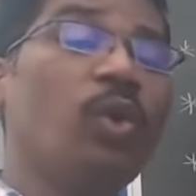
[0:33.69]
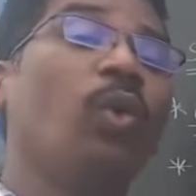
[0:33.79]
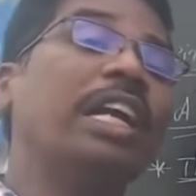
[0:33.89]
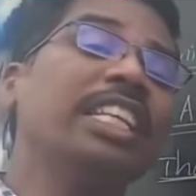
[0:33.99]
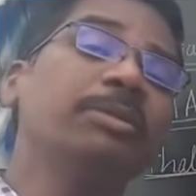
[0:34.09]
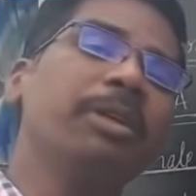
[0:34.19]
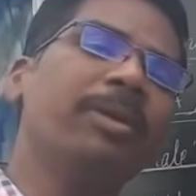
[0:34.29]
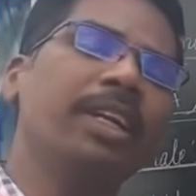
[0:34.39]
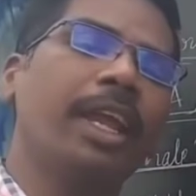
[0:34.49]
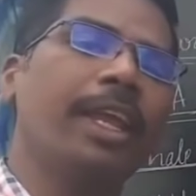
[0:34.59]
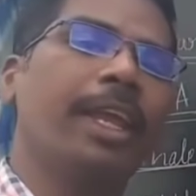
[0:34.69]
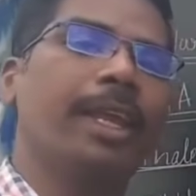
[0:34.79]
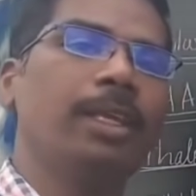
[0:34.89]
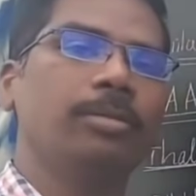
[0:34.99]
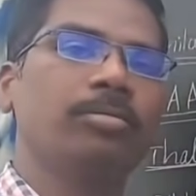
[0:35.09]
What is meant by
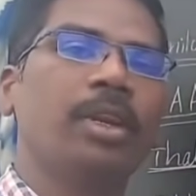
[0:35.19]
triangle?